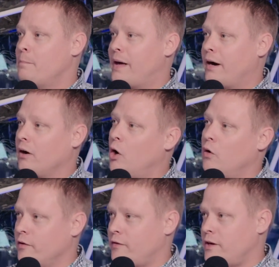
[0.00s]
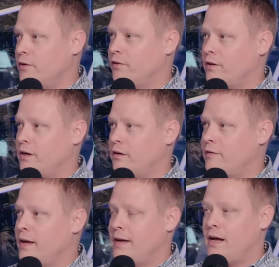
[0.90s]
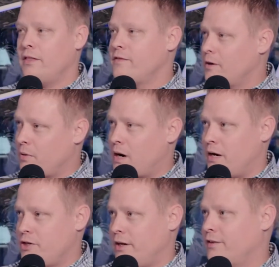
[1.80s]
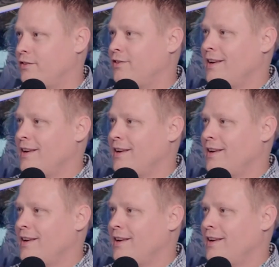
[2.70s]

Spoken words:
better overviews of health of their projects,